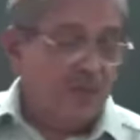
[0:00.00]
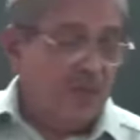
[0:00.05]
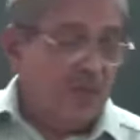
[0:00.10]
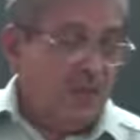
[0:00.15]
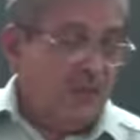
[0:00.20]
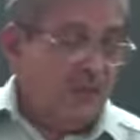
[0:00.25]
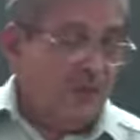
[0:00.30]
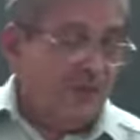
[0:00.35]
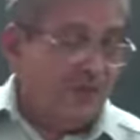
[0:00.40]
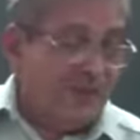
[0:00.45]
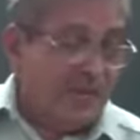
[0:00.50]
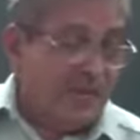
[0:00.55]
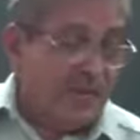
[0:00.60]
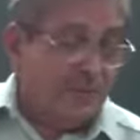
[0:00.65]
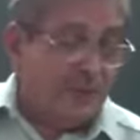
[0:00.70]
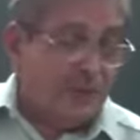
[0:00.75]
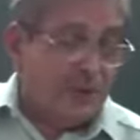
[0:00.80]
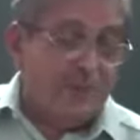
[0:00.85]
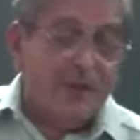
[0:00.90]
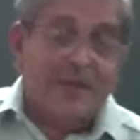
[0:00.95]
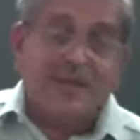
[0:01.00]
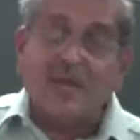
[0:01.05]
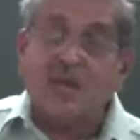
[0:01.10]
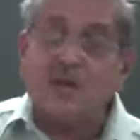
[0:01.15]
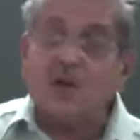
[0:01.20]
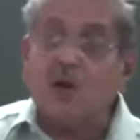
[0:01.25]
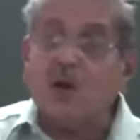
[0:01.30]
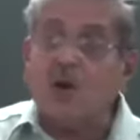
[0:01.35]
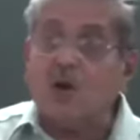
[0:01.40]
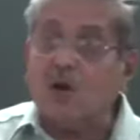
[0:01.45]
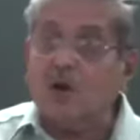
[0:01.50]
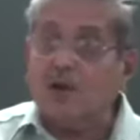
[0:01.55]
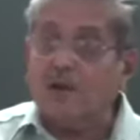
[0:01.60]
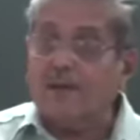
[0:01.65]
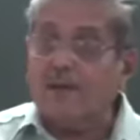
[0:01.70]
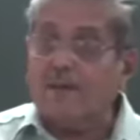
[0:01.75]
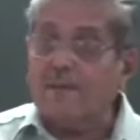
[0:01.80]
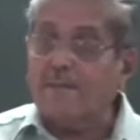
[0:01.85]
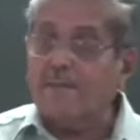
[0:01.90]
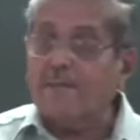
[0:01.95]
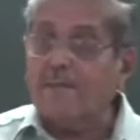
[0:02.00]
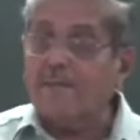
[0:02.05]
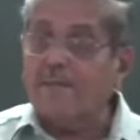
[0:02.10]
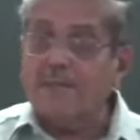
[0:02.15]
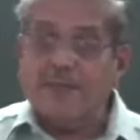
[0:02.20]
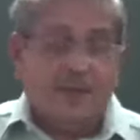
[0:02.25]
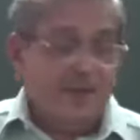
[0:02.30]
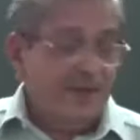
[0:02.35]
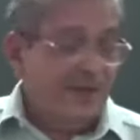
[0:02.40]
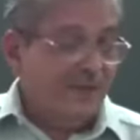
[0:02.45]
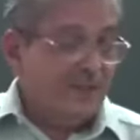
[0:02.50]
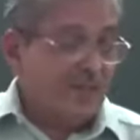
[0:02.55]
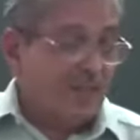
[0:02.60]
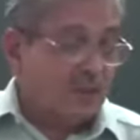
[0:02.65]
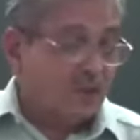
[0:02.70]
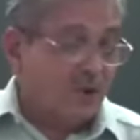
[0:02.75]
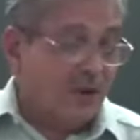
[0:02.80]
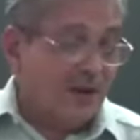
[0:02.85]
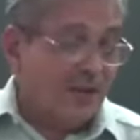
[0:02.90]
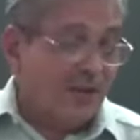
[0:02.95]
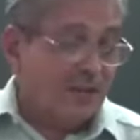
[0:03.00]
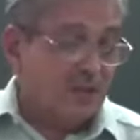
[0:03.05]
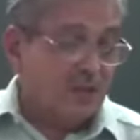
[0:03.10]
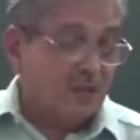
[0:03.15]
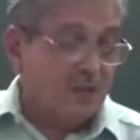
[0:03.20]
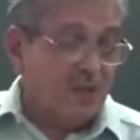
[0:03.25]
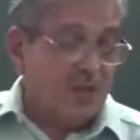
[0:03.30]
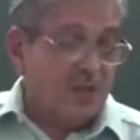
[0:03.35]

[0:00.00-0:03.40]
We have N-propyl alcohol. It is also called as